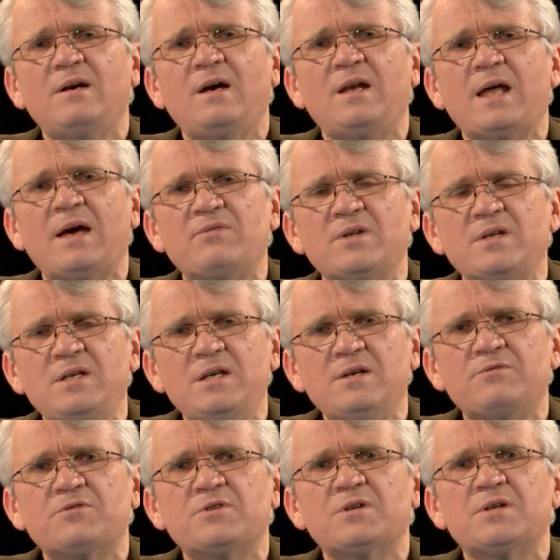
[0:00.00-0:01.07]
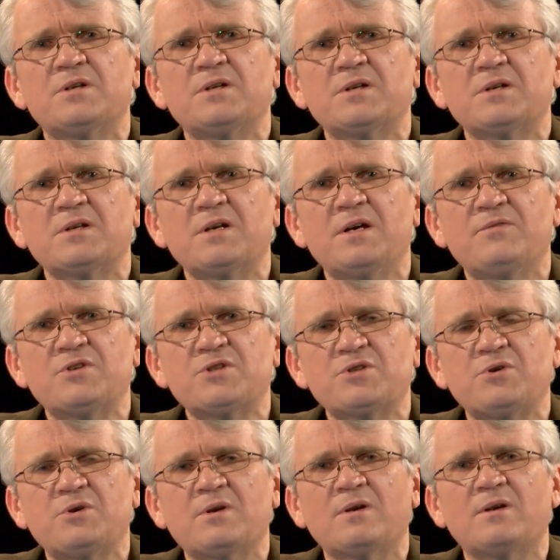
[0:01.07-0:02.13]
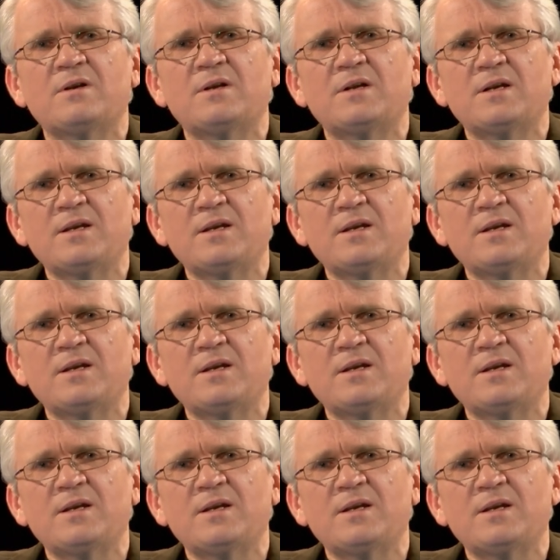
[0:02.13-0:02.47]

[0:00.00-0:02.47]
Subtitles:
and have the gift of eternal